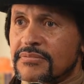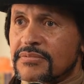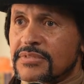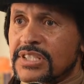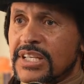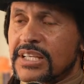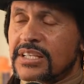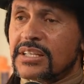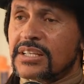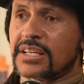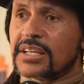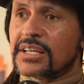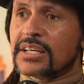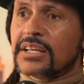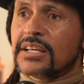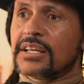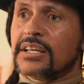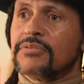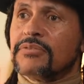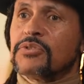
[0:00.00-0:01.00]
See,
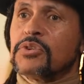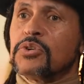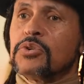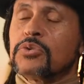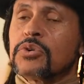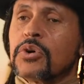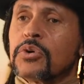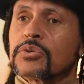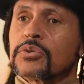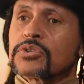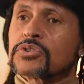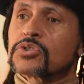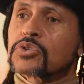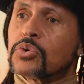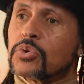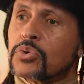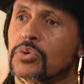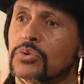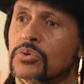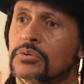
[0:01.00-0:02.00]
if you go to
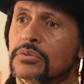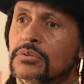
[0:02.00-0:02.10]
school